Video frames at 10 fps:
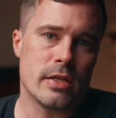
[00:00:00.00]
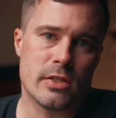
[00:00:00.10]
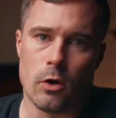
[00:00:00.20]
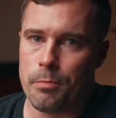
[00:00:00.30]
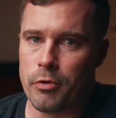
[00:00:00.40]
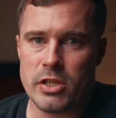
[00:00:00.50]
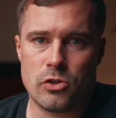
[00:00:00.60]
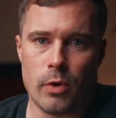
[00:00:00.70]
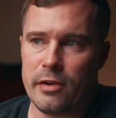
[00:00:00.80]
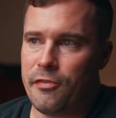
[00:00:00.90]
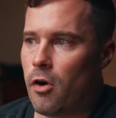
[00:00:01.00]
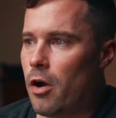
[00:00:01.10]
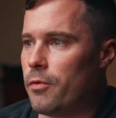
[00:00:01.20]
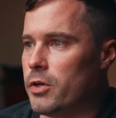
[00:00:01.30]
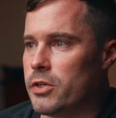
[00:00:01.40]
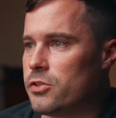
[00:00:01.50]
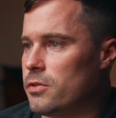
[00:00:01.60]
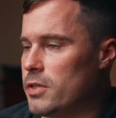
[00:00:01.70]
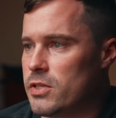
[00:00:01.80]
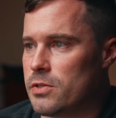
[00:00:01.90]
So pretty straightforward.
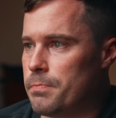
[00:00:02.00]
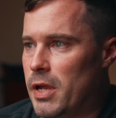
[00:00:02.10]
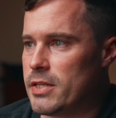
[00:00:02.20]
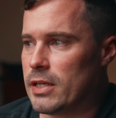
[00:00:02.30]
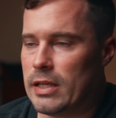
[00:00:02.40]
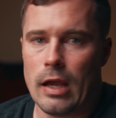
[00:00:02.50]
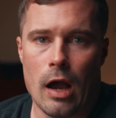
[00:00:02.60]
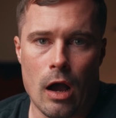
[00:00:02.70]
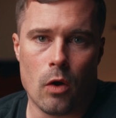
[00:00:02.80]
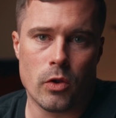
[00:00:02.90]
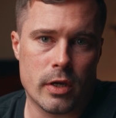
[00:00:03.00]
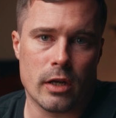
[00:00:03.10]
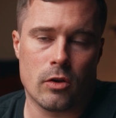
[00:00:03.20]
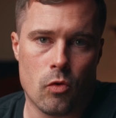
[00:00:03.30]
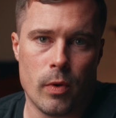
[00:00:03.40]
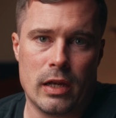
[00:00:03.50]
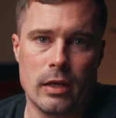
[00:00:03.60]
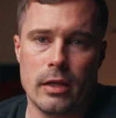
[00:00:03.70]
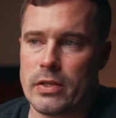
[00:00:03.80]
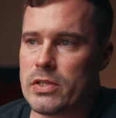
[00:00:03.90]
This is basically how you can
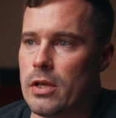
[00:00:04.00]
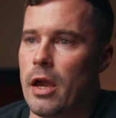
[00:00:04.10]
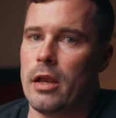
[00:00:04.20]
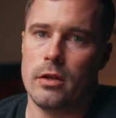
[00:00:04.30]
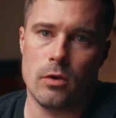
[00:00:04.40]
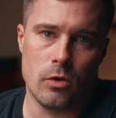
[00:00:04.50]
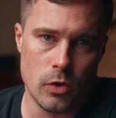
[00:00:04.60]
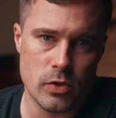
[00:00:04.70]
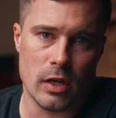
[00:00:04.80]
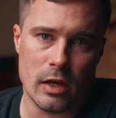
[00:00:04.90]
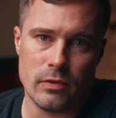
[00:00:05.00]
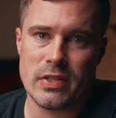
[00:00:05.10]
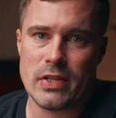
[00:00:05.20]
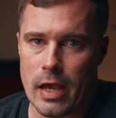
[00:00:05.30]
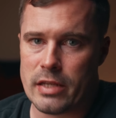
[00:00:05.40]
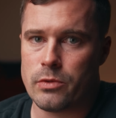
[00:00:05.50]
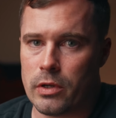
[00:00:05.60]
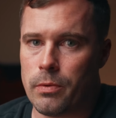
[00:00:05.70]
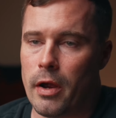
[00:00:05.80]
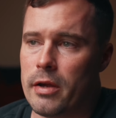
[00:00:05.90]
quickly assign user levels as
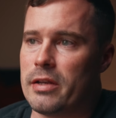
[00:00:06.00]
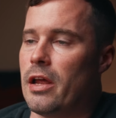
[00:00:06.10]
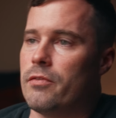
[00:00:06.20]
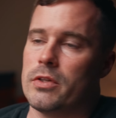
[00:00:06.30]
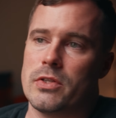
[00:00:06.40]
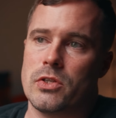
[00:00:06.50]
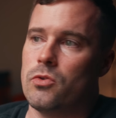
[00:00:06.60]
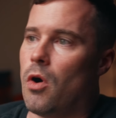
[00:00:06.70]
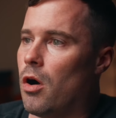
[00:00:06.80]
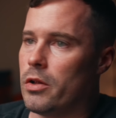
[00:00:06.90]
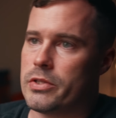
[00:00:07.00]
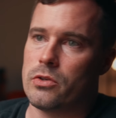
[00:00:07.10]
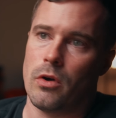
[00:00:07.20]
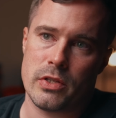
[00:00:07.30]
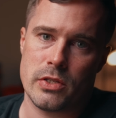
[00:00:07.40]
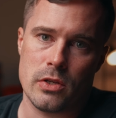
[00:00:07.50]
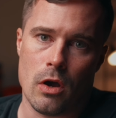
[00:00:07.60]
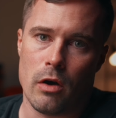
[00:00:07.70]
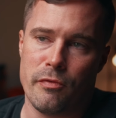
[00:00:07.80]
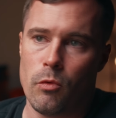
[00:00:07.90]
required levels to all sorts
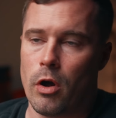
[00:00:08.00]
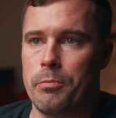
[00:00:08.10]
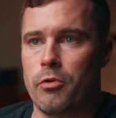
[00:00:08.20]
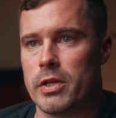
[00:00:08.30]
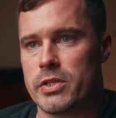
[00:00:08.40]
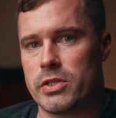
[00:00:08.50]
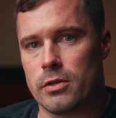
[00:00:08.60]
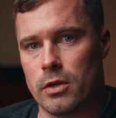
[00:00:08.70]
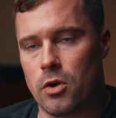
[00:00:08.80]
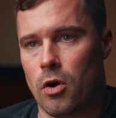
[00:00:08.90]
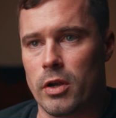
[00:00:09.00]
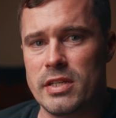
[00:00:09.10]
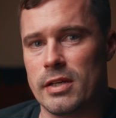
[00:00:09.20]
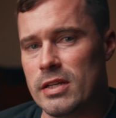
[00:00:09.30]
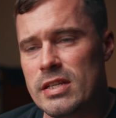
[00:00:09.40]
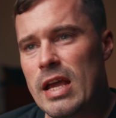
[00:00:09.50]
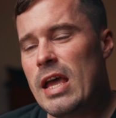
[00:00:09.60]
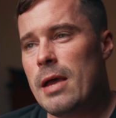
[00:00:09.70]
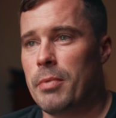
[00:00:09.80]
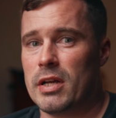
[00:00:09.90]
of WordPress content.
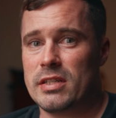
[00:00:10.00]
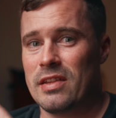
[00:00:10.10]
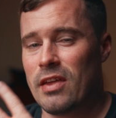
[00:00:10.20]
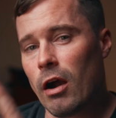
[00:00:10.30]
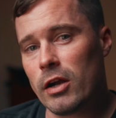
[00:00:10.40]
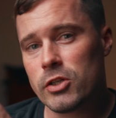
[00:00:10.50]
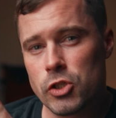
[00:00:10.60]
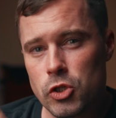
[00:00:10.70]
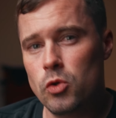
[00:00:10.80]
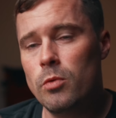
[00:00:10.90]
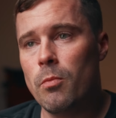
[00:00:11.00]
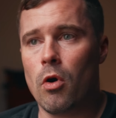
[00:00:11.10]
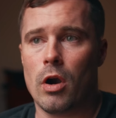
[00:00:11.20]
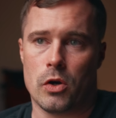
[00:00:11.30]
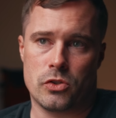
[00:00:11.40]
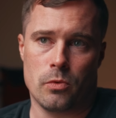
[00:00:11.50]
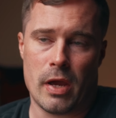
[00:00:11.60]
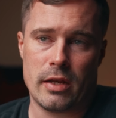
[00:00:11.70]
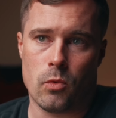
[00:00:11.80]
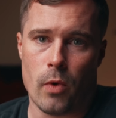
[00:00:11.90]
But there are two more
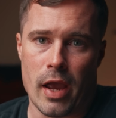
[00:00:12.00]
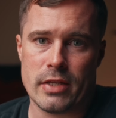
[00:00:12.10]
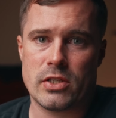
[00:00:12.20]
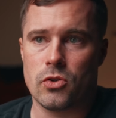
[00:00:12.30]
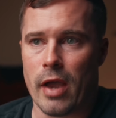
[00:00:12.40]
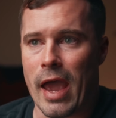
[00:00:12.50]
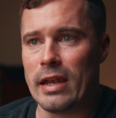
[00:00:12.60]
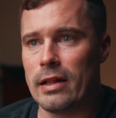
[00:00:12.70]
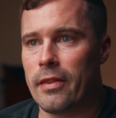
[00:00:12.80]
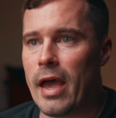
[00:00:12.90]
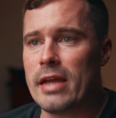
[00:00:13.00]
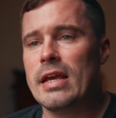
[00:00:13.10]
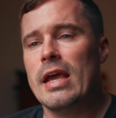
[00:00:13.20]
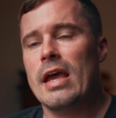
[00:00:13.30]
automatic ways to handle that.